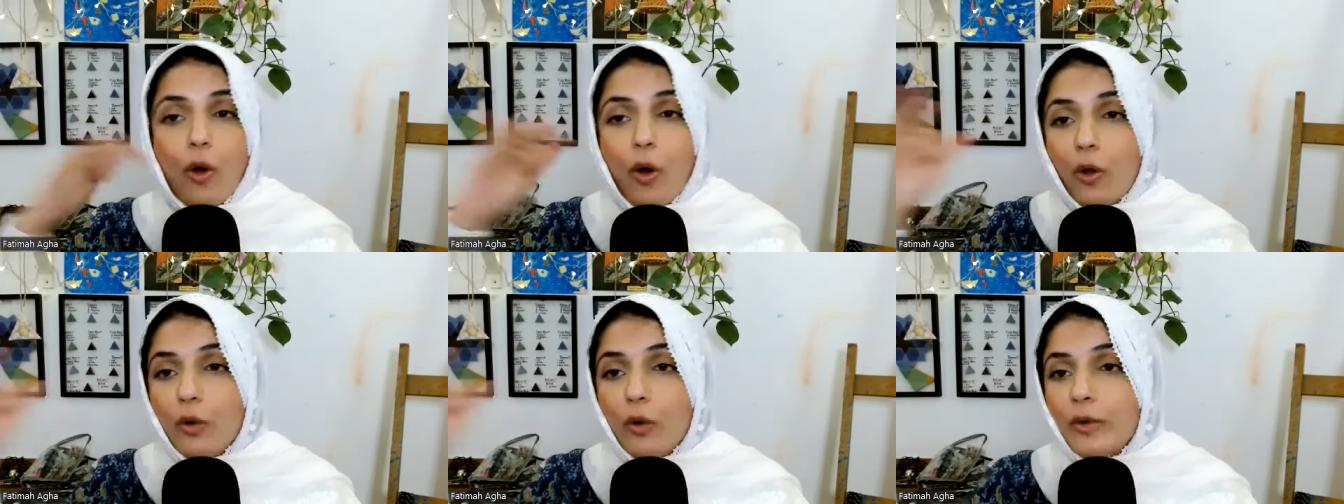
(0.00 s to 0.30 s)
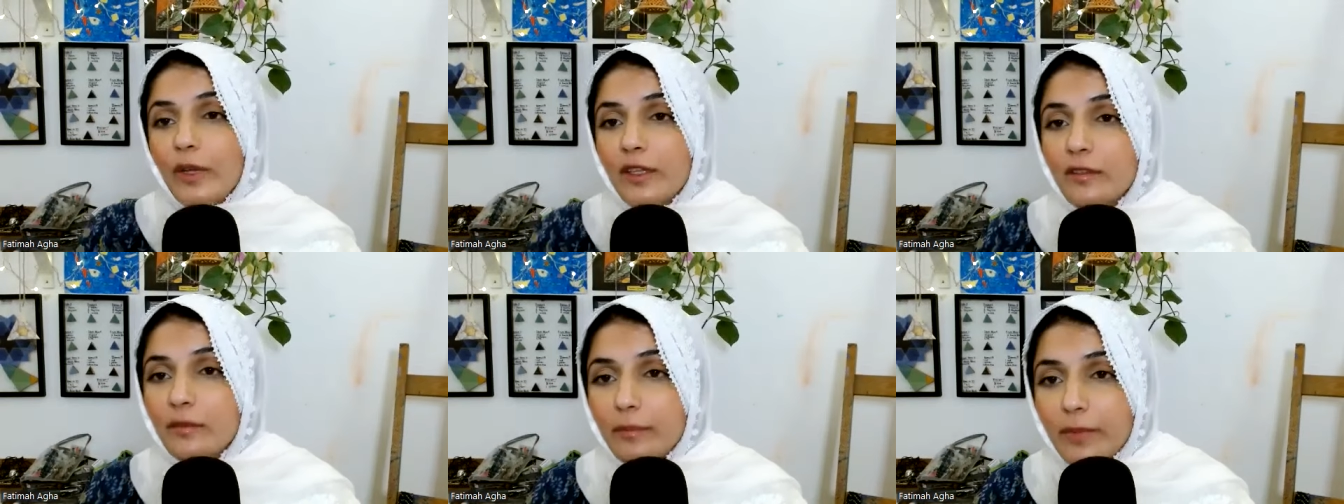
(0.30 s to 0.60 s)

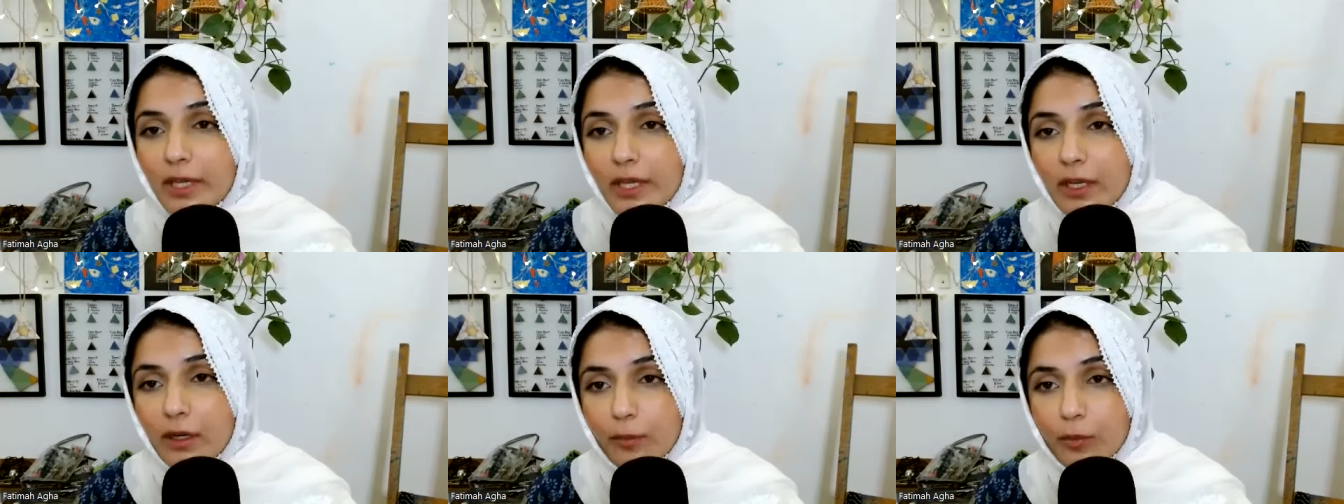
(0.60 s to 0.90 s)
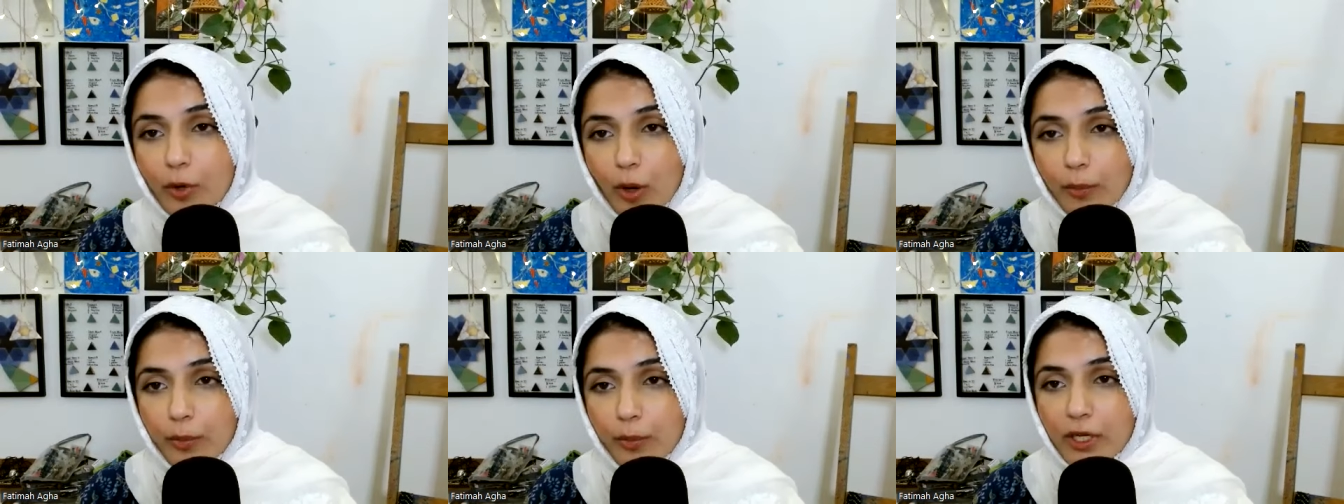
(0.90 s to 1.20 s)
always been a
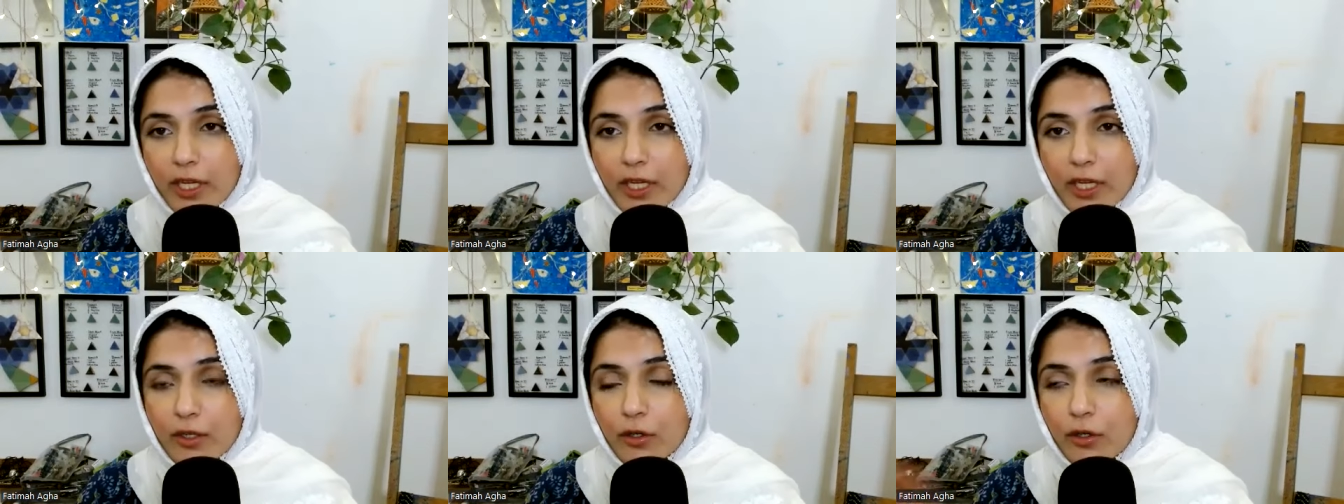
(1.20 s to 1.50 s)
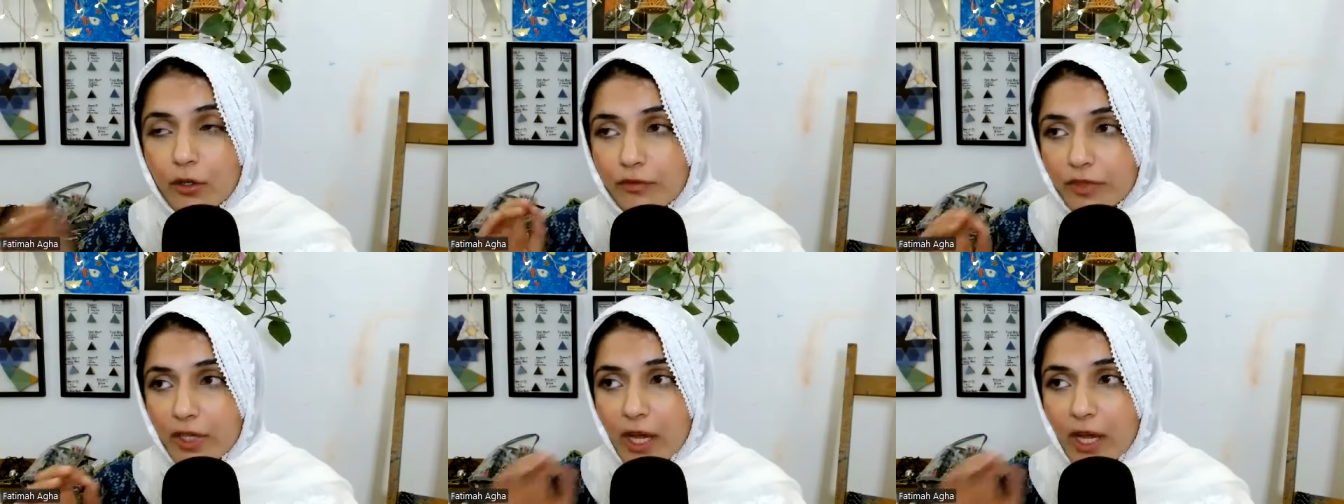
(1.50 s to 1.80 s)

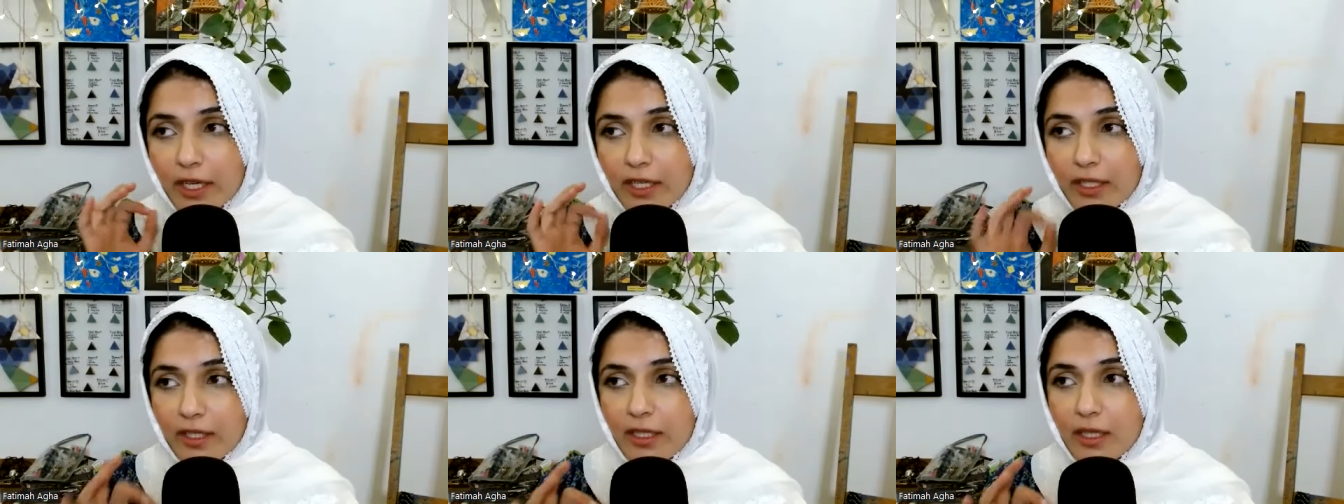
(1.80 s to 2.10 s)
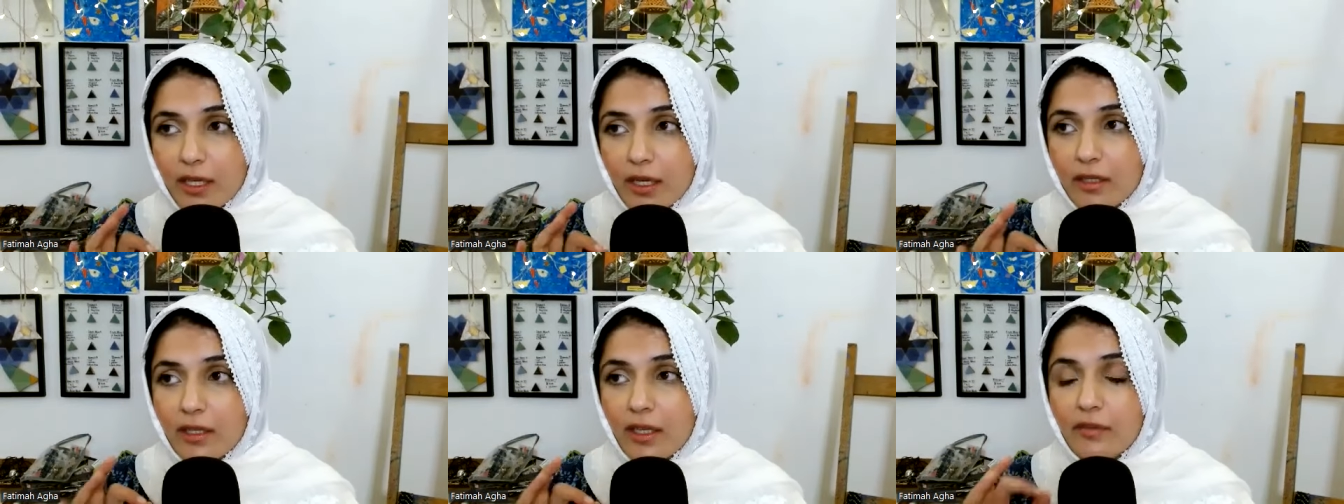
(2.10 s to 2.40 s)
propagator of the
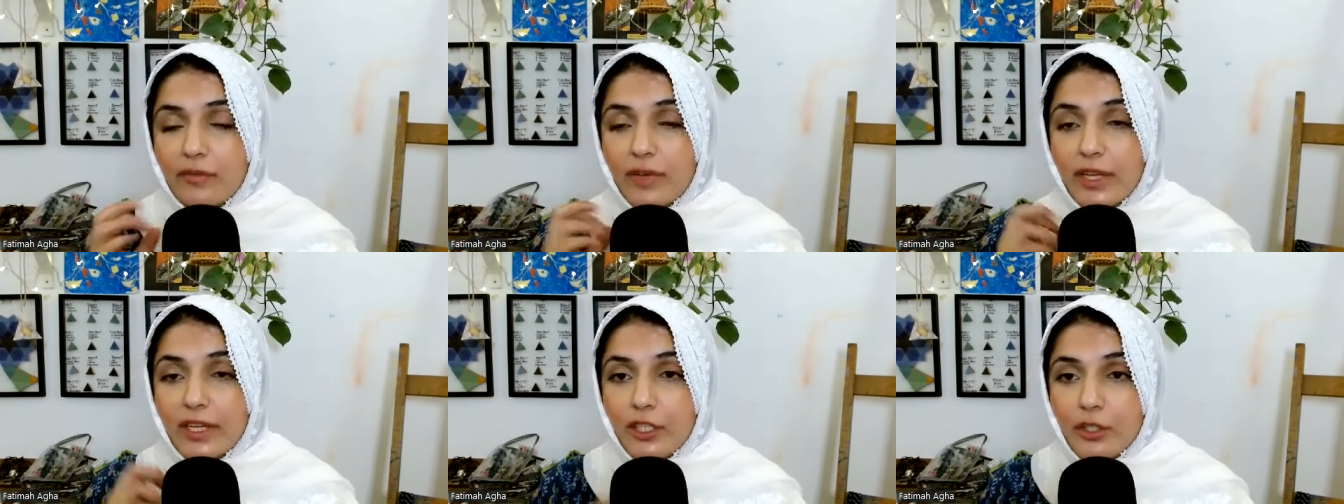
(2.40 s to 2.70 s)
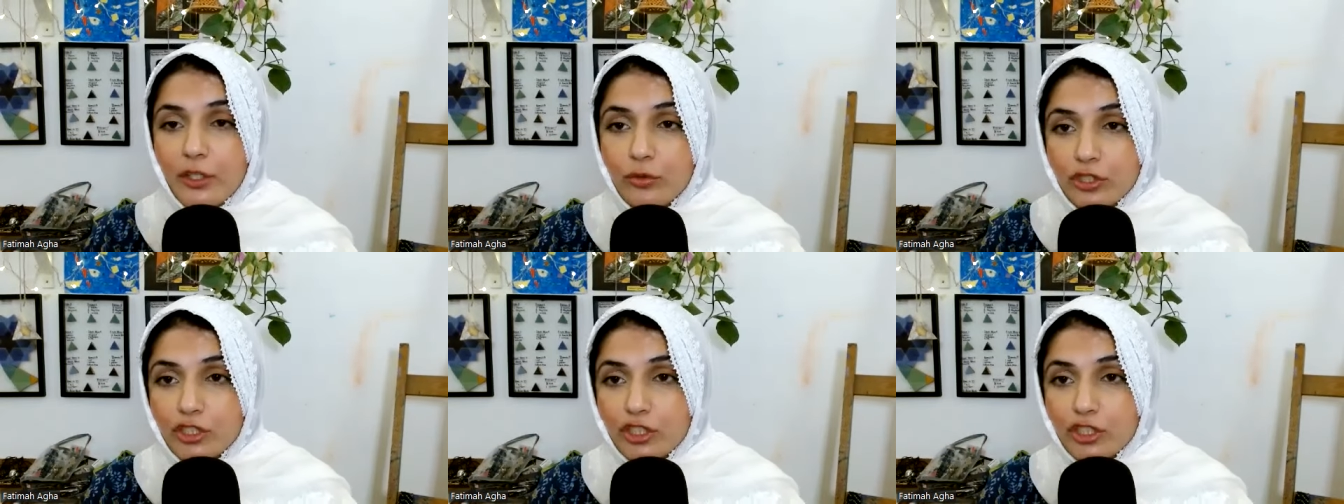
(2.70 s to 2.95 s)
idea that when you